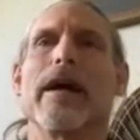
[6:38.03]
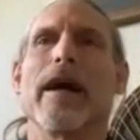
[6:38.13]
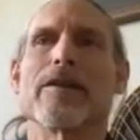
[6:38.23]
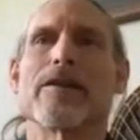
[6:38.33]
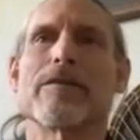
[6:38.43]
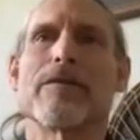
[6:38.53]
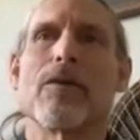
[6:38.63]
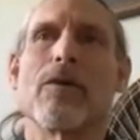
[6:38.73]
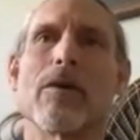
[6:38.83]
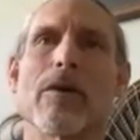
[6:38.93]
As
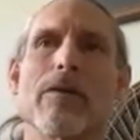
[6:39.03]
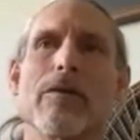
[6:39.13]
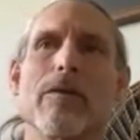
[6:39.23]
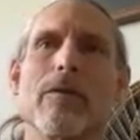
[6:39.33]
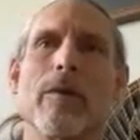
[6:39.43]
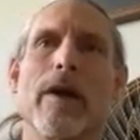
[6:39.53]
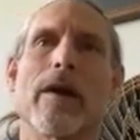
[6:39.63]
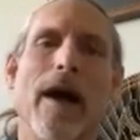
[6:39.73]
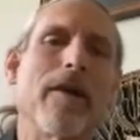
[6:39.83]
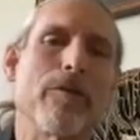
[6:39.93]
for where
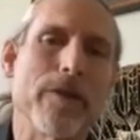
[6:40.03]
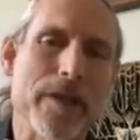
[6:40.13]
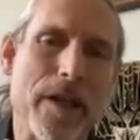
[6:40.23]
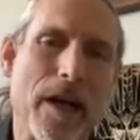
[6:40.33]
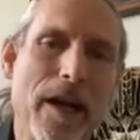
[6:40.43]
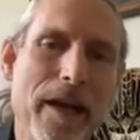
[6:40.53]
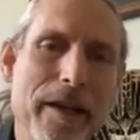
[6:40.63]
I reside,